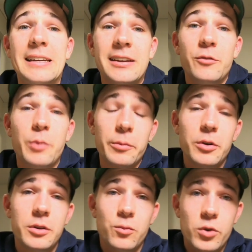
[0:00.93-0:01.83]
You've probably
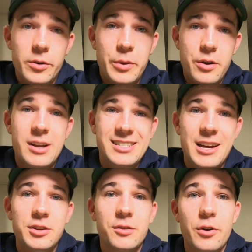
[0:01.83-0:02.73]
heard the word
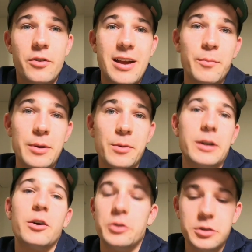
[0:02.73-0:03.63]
periodization thrown around a bit by
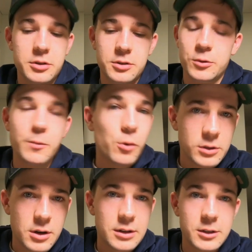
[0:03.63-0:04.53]
coaches or sports
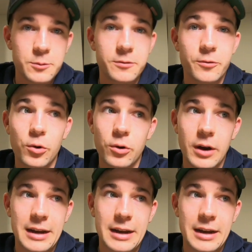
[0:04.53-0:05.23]
scientists before,